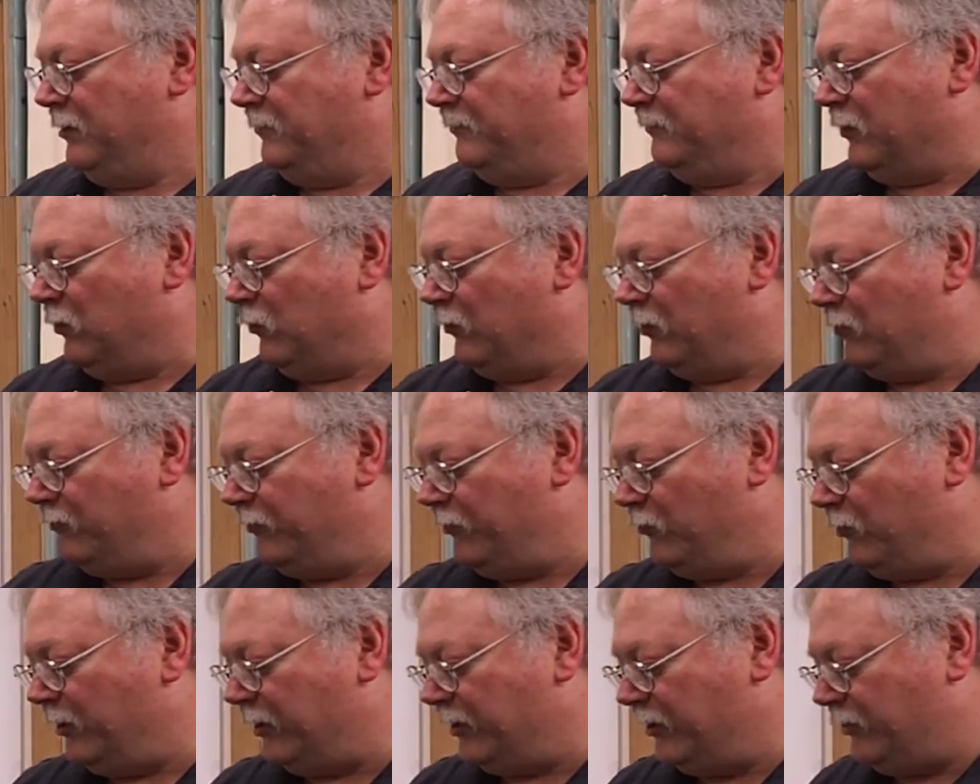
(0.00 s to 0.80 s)
But what
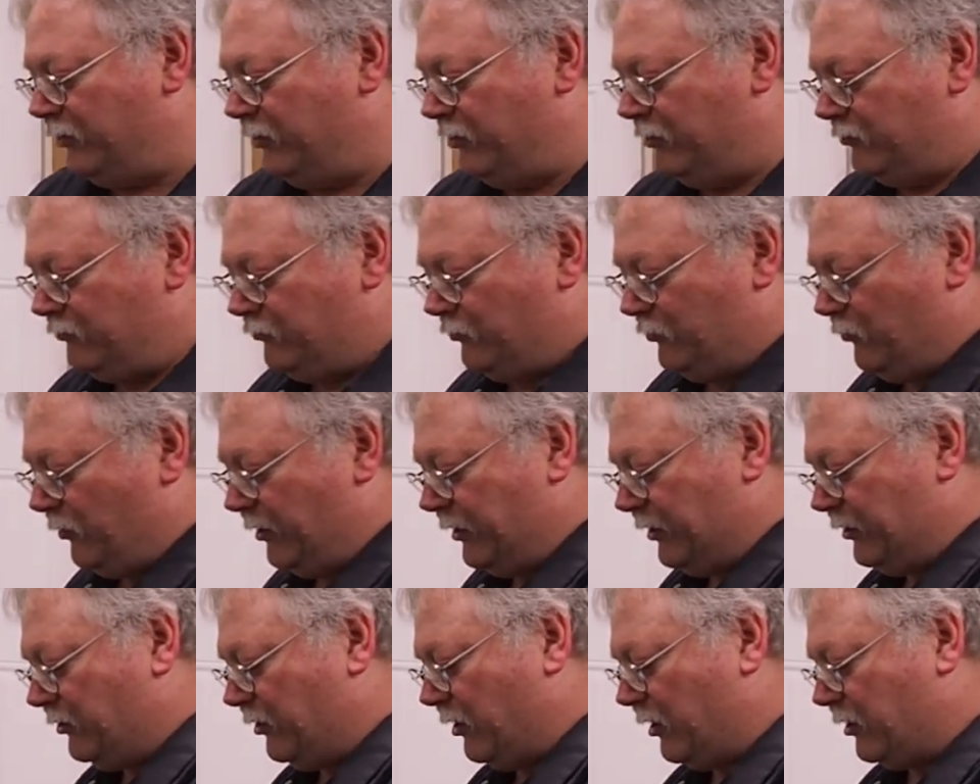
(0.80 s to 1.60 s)
we want to do is we
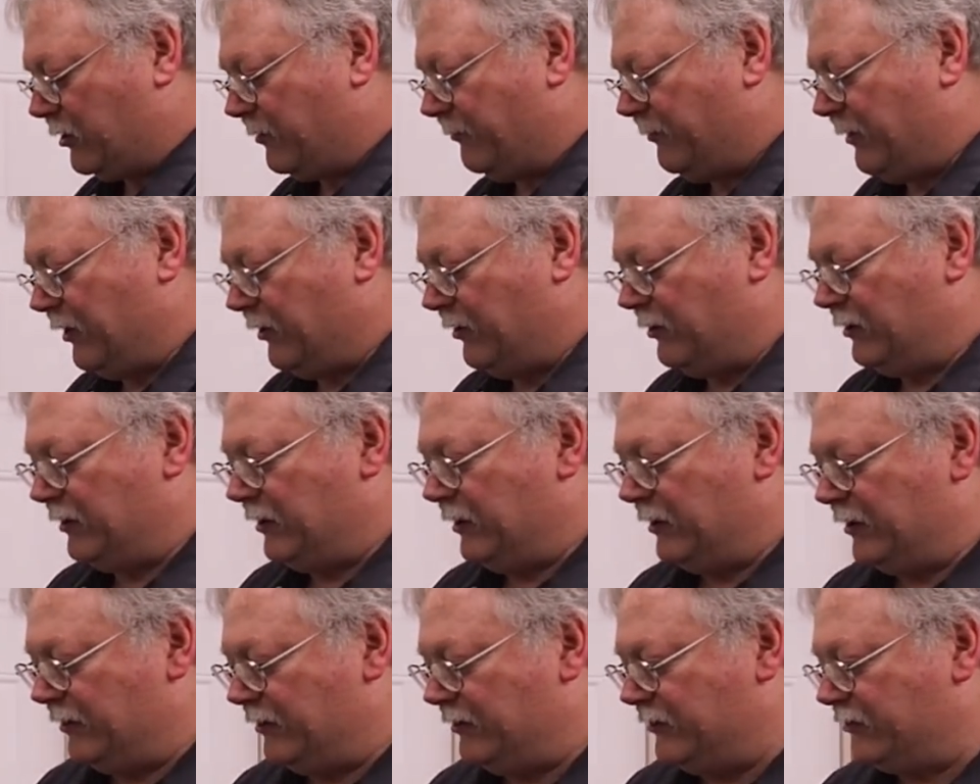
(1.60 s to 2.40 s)
want to talk about
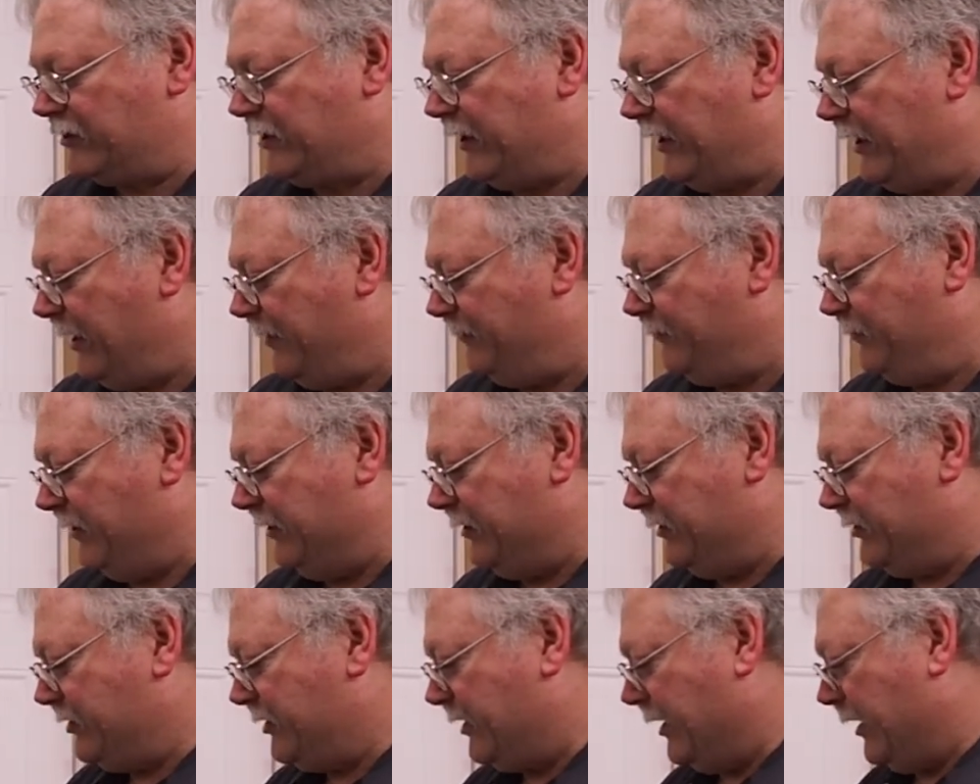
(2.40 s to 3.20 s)
this
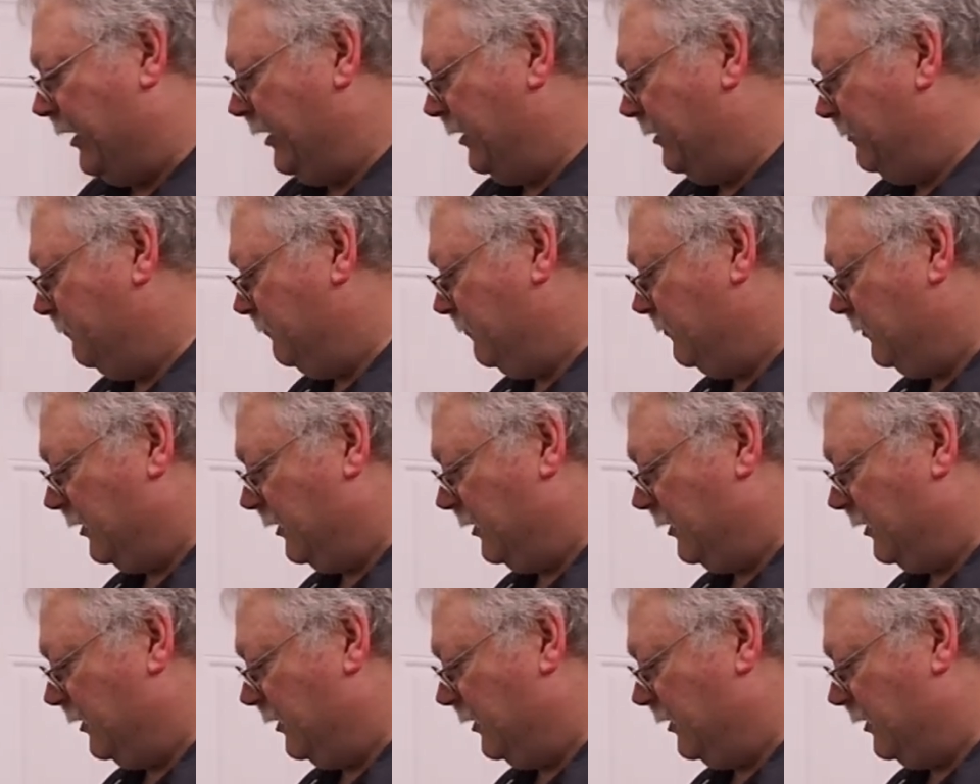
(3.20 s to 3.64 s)
clamping set,